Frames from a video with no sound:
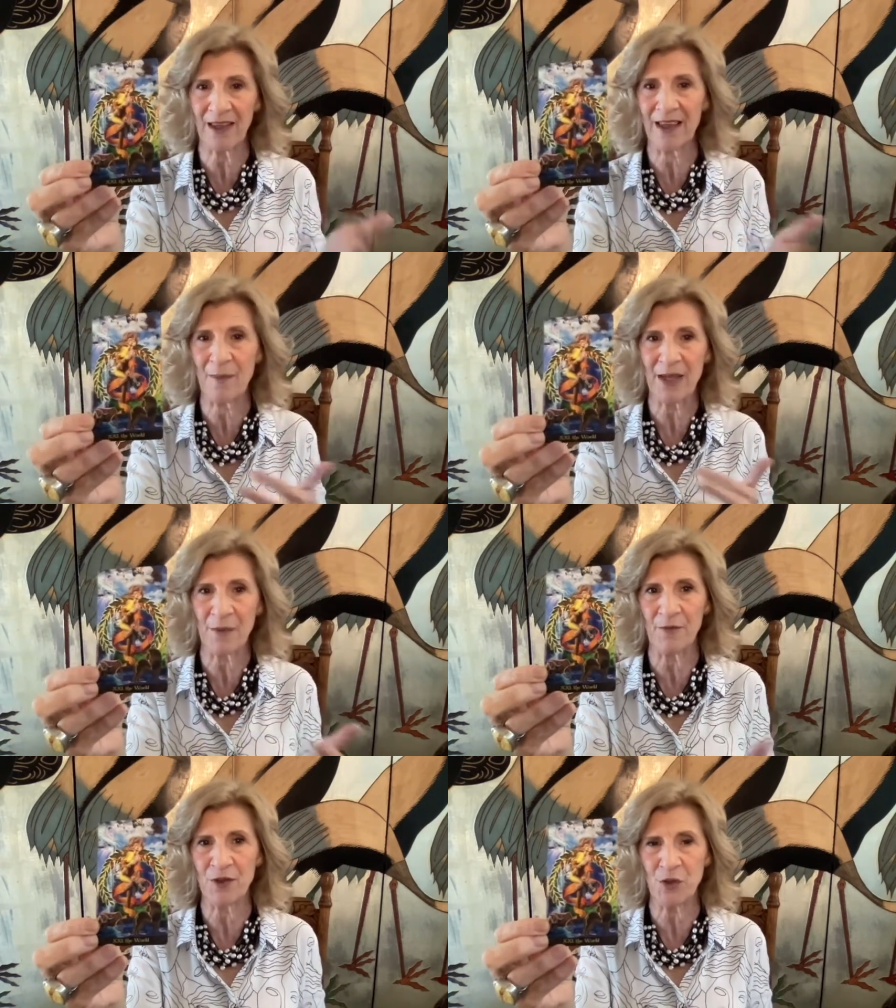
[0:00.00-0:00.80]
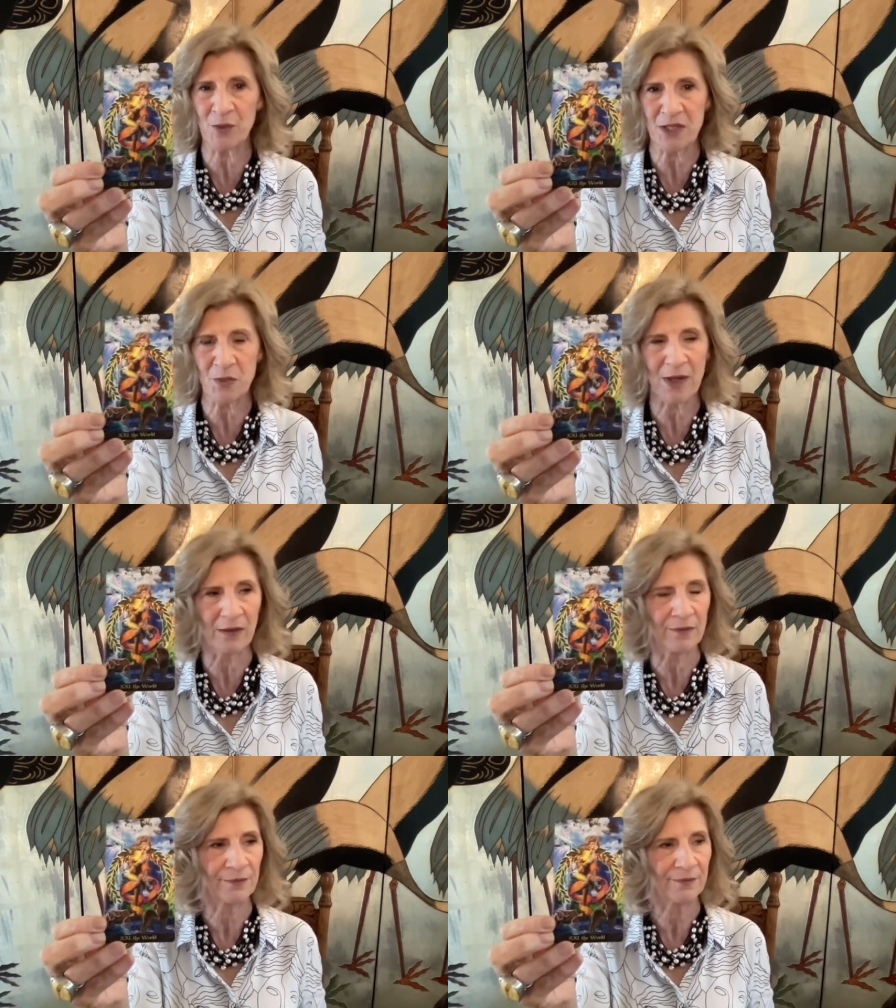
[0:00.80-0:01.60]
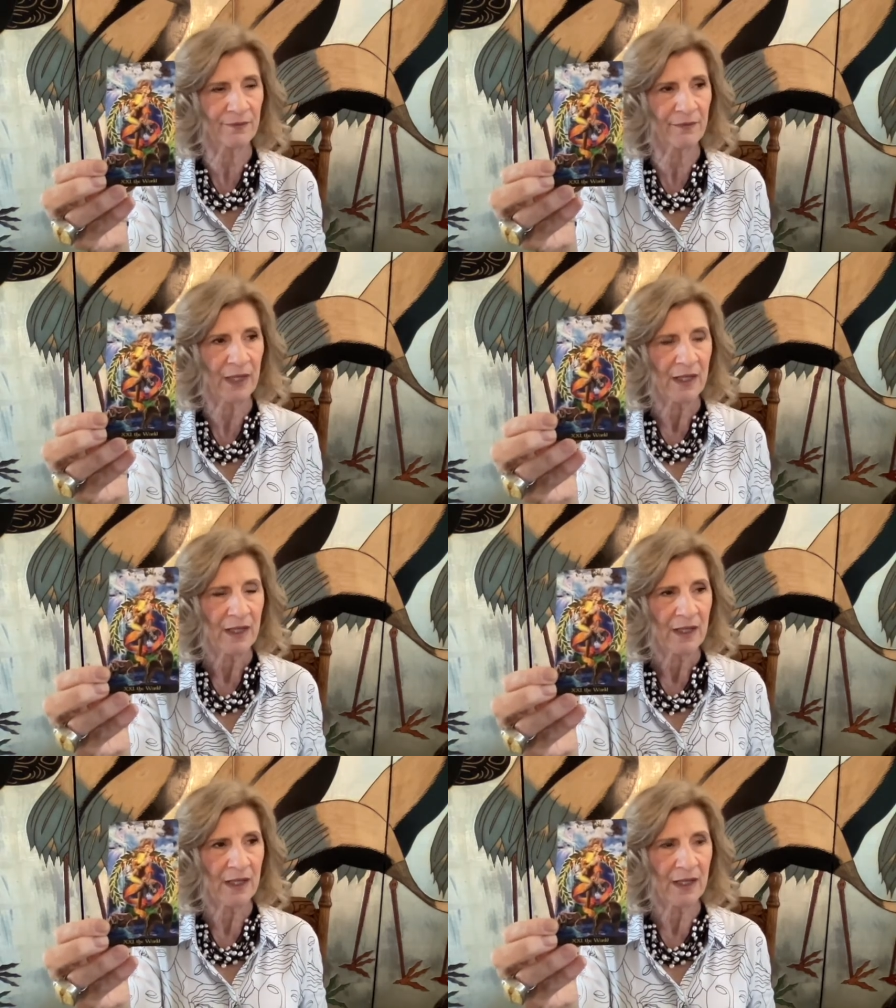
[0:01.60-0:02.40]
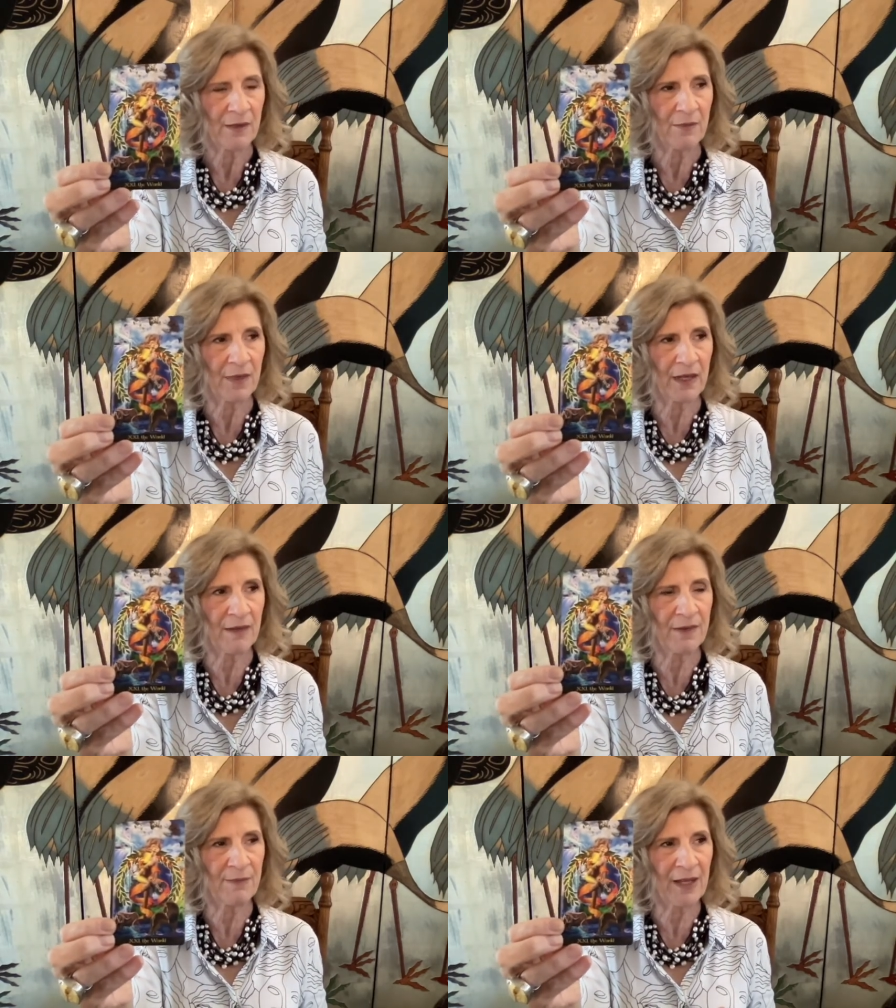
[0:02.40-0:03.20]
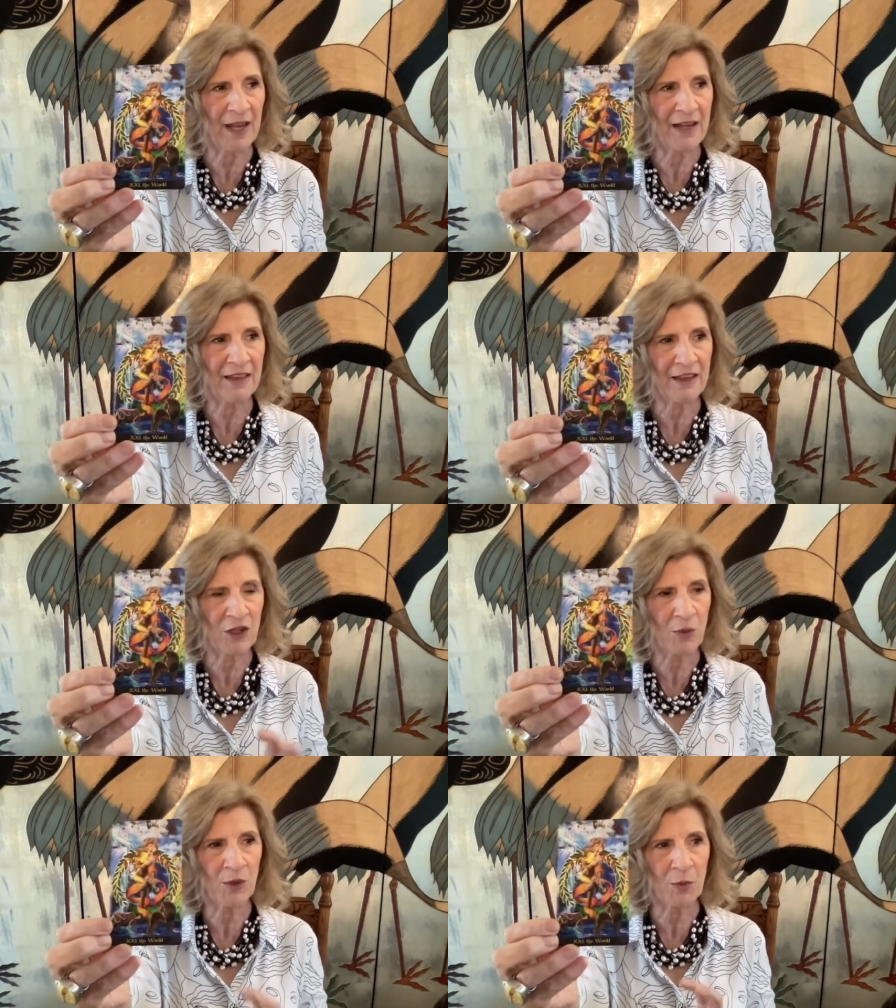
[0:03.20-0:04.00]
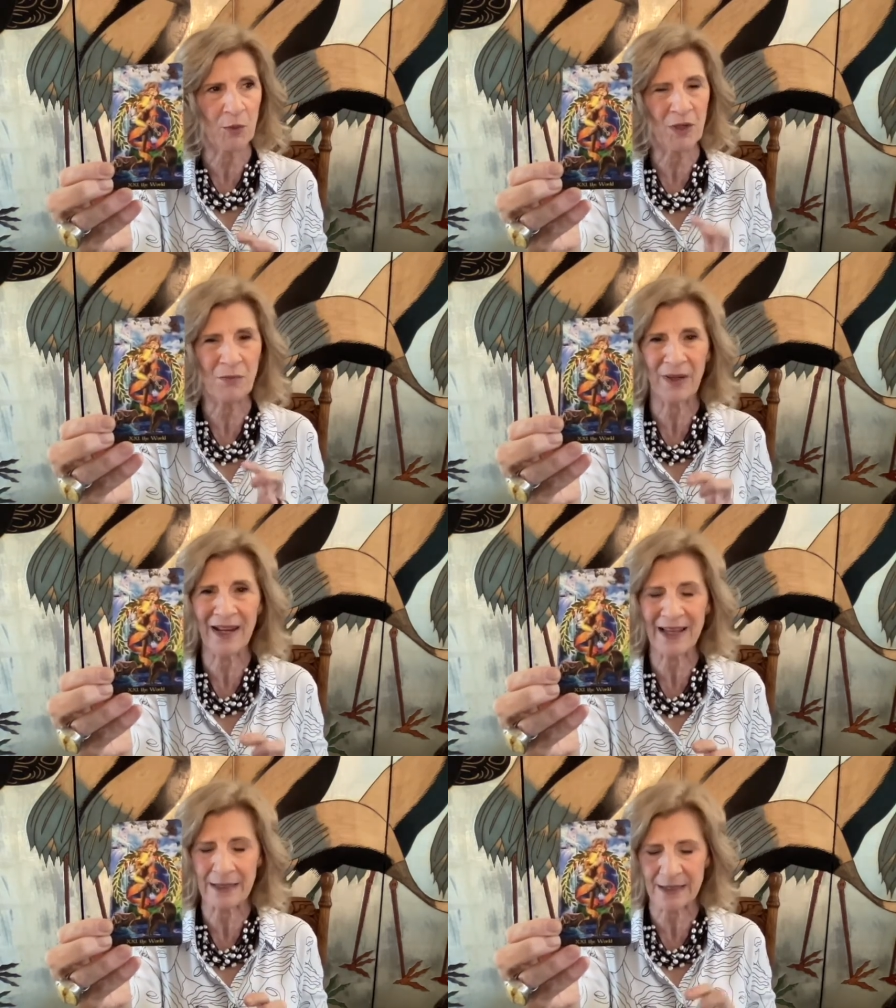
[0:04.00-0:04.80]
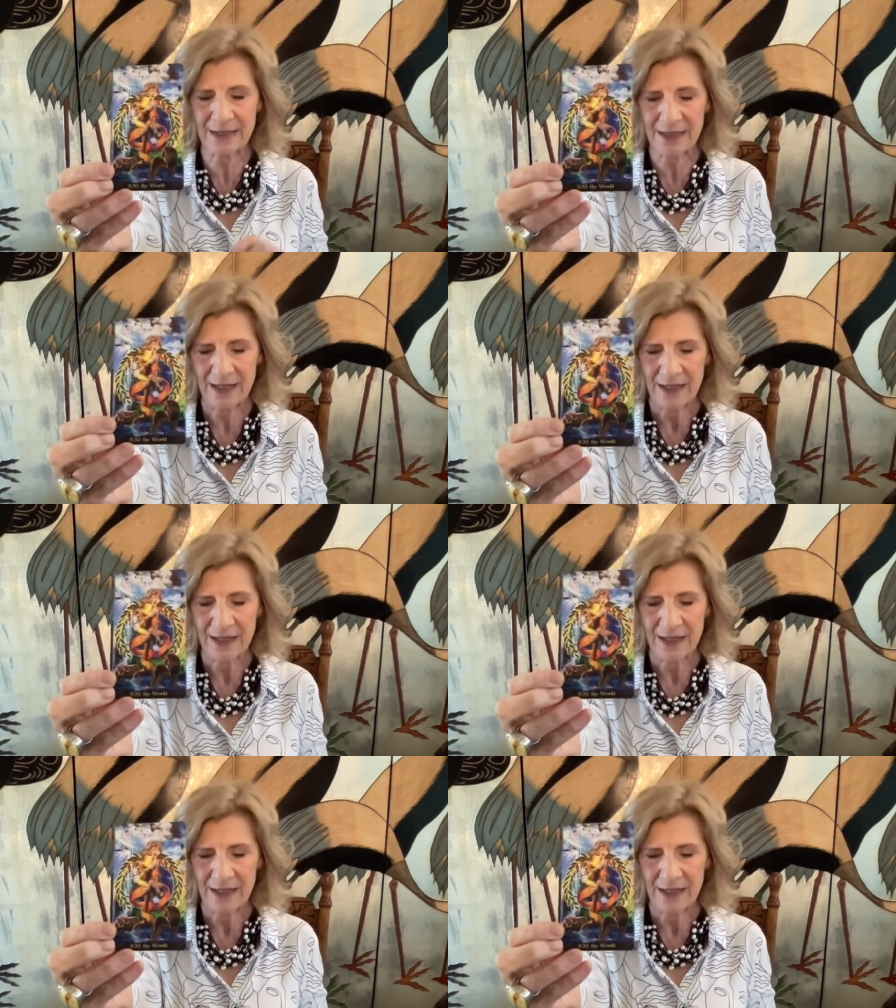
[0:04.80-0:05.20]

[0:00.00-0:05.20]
coming up for you as well. But anything that you want to put in place,